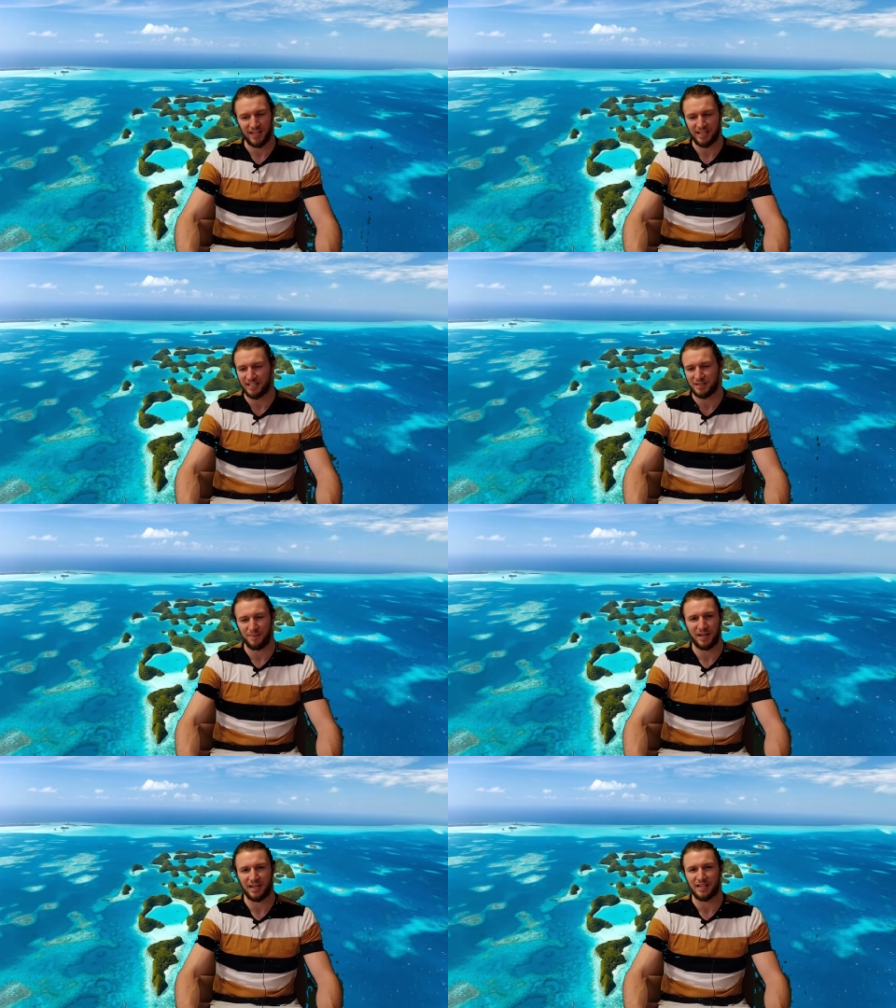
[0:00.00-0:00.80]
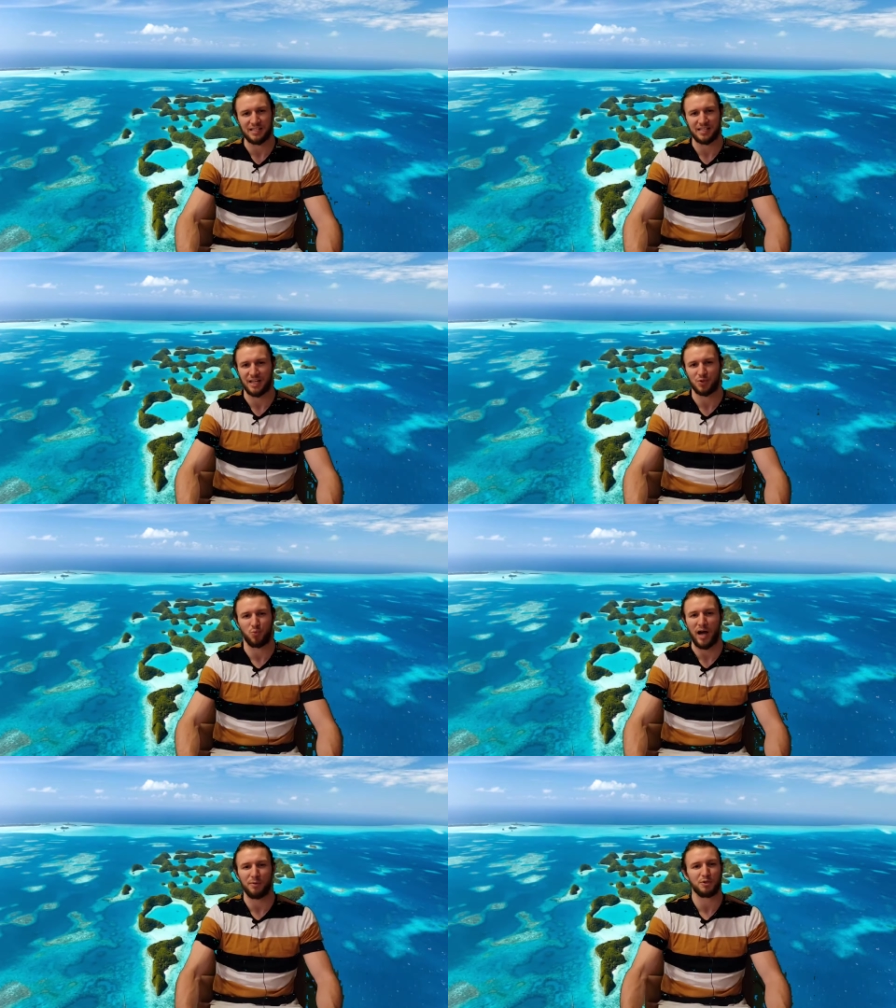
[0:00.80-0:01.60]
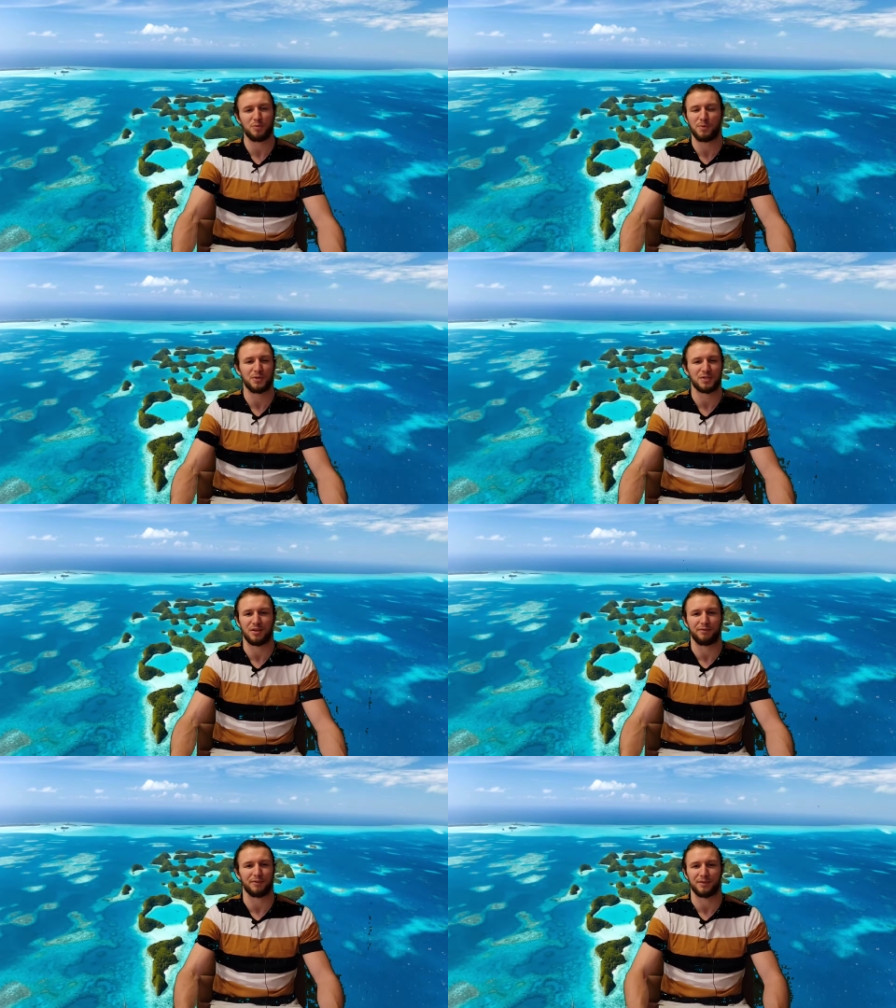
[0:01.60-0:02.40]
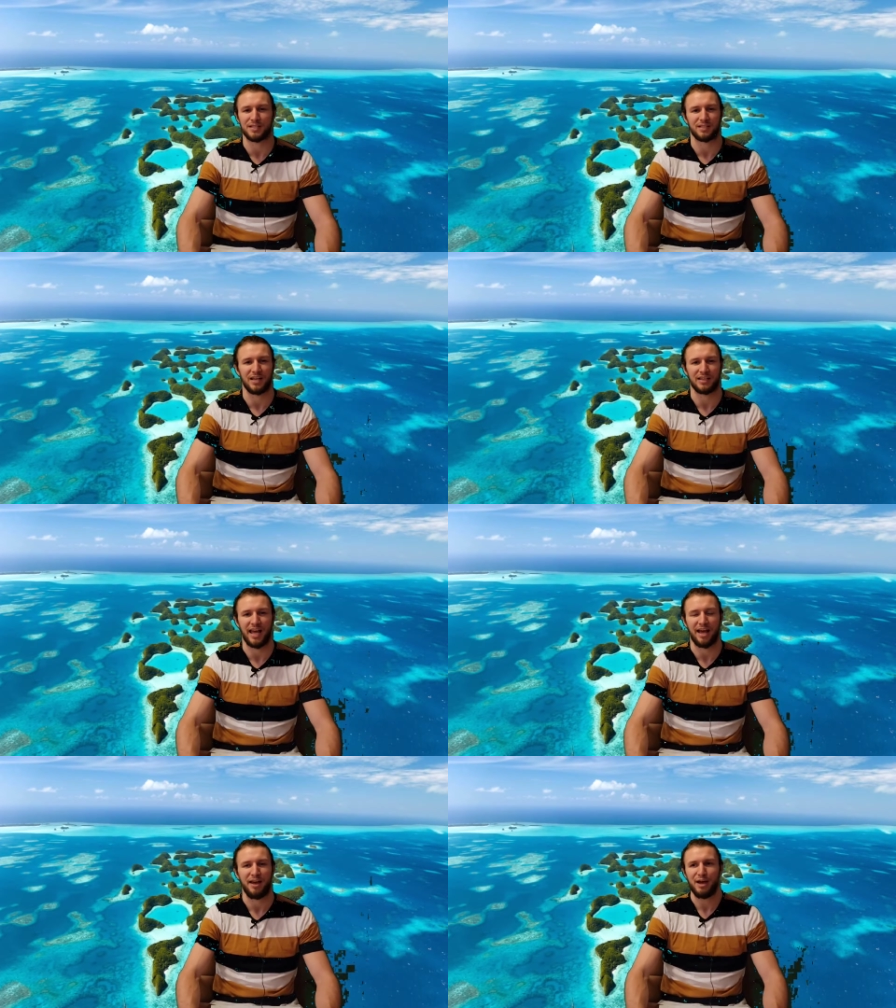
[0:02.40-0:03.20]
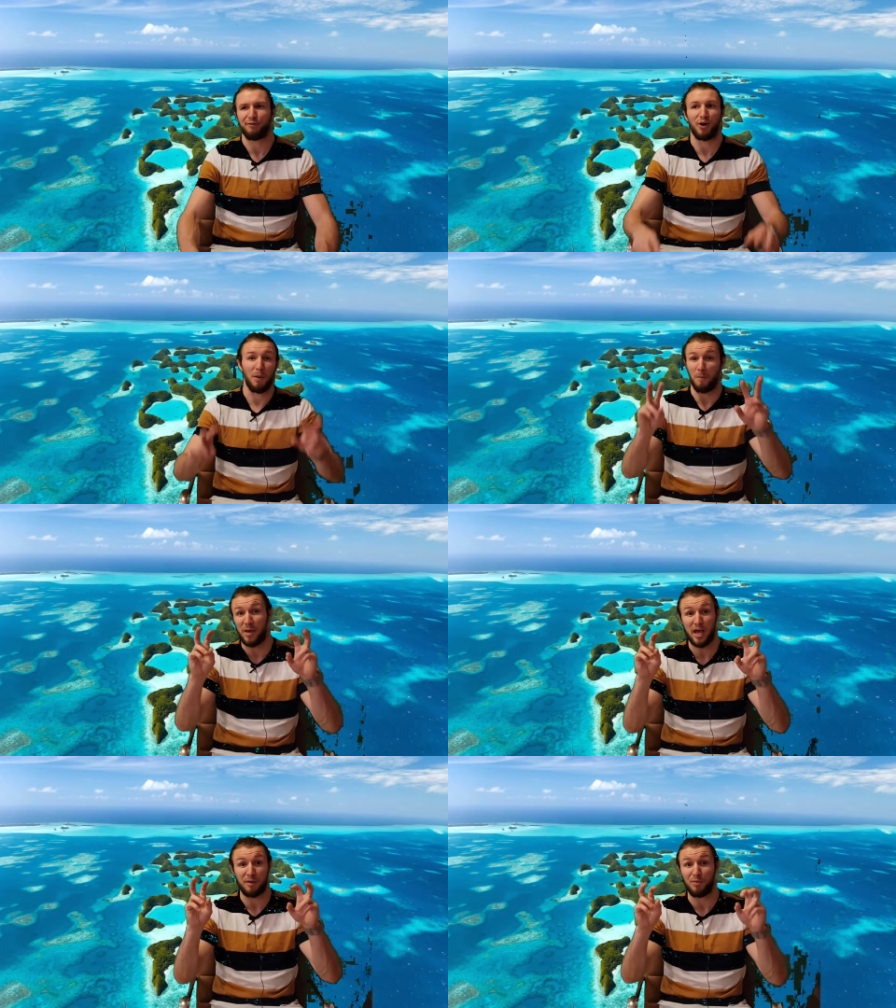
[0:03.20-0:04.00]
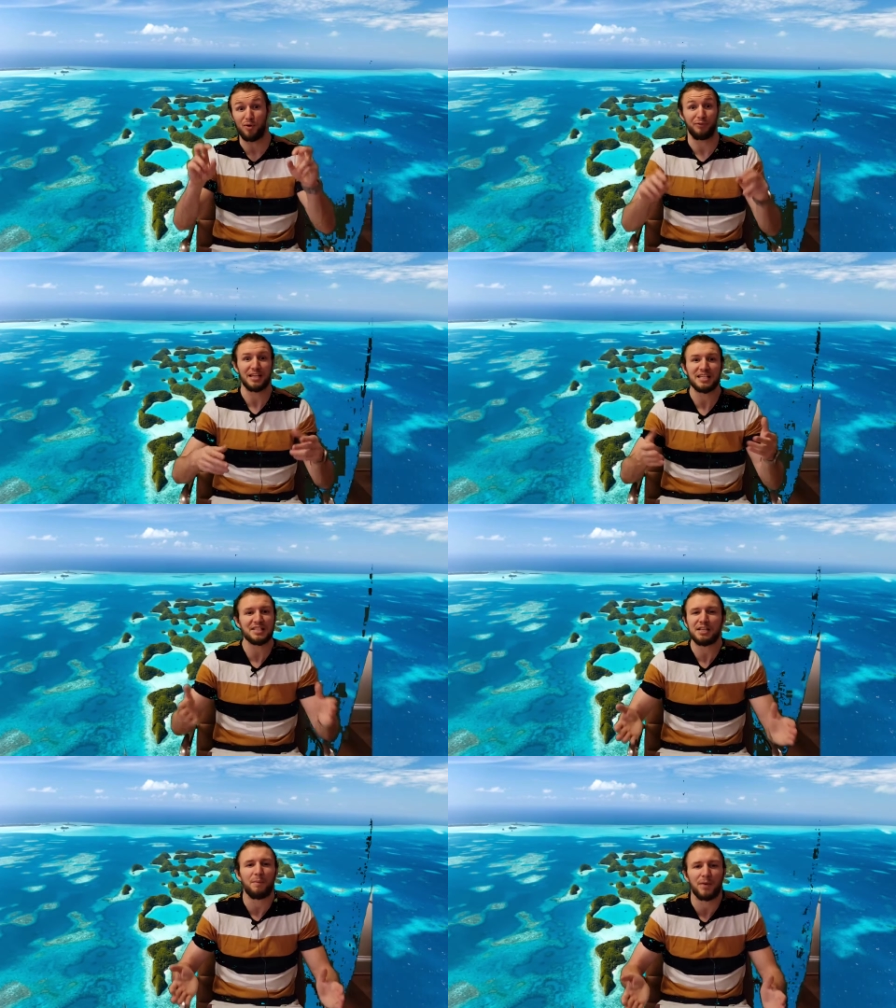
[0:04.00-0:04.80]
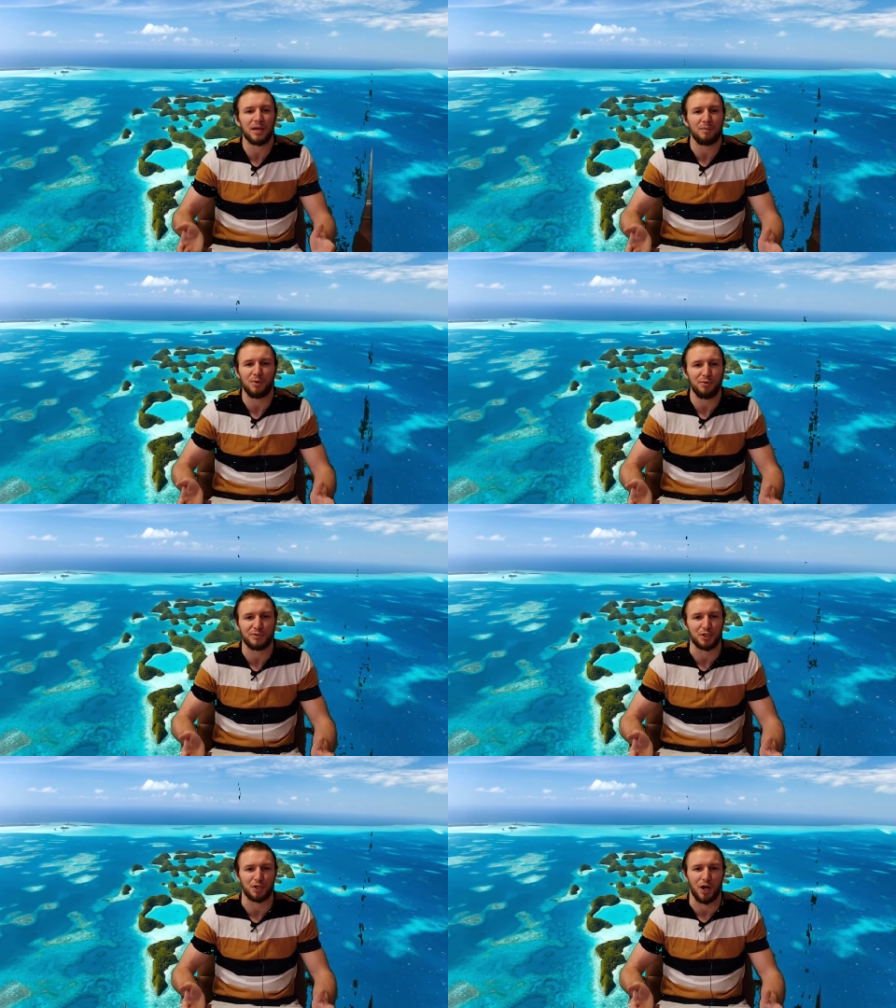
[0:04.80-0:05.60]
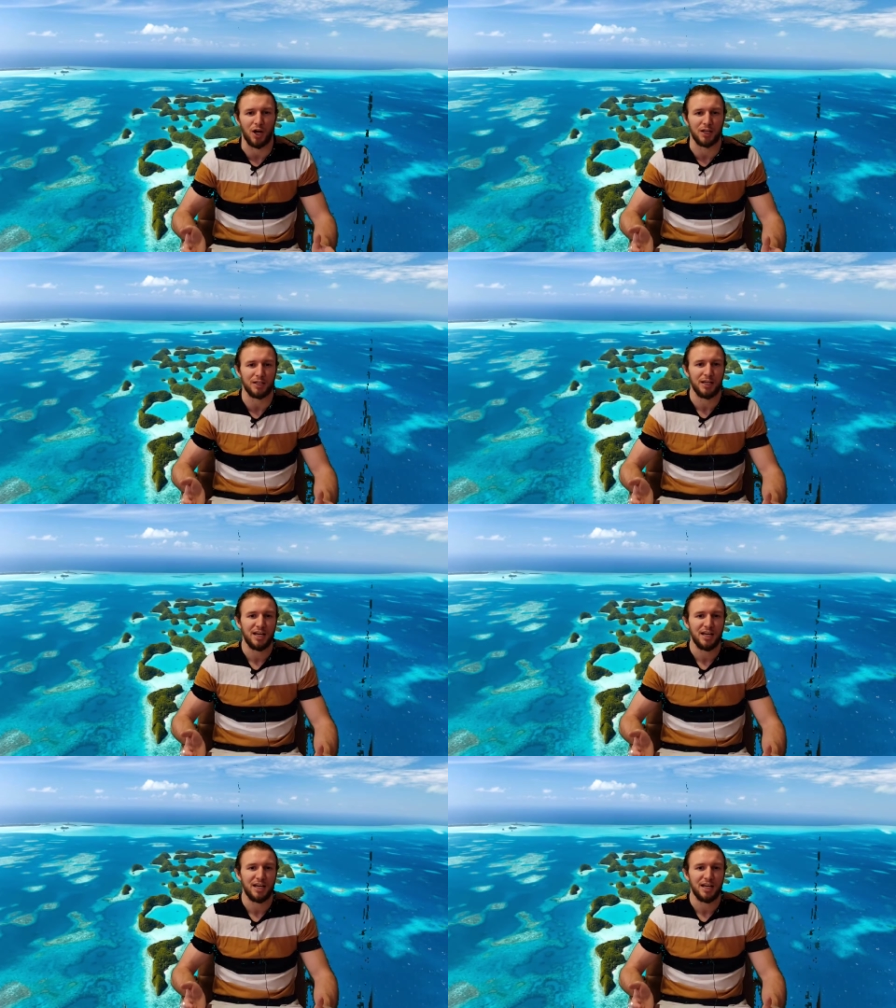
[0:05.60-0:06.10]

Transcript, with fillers: It doesn't make any sense. Why would you put yourself at risk like that for a big move? This isn't a big move, Deshawn.